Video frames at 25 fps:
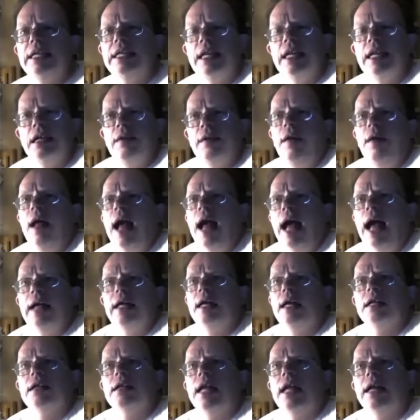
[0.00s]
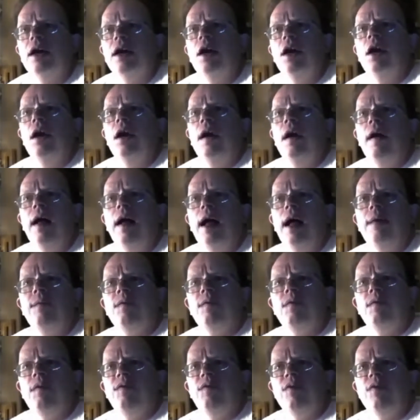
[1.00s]
That I, it's like,
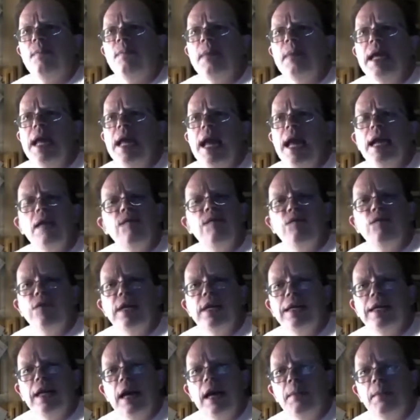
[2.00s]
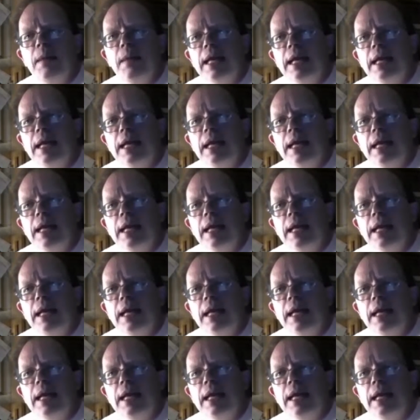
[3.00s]
for me, any free time